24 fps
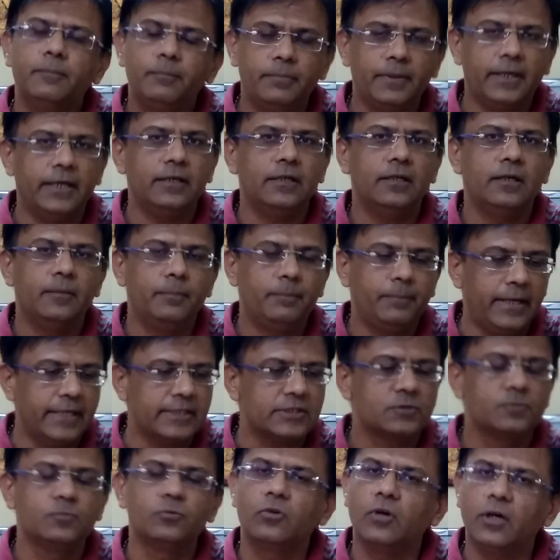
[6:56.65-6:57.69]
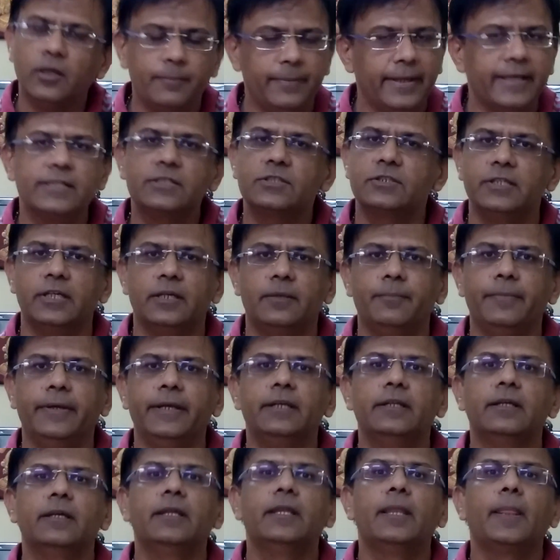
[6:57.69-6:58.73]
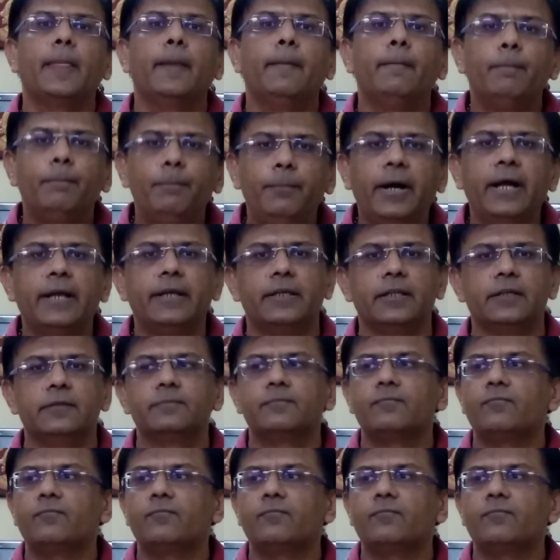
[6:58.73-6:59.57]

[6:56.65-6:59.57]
passbook or bank statement, but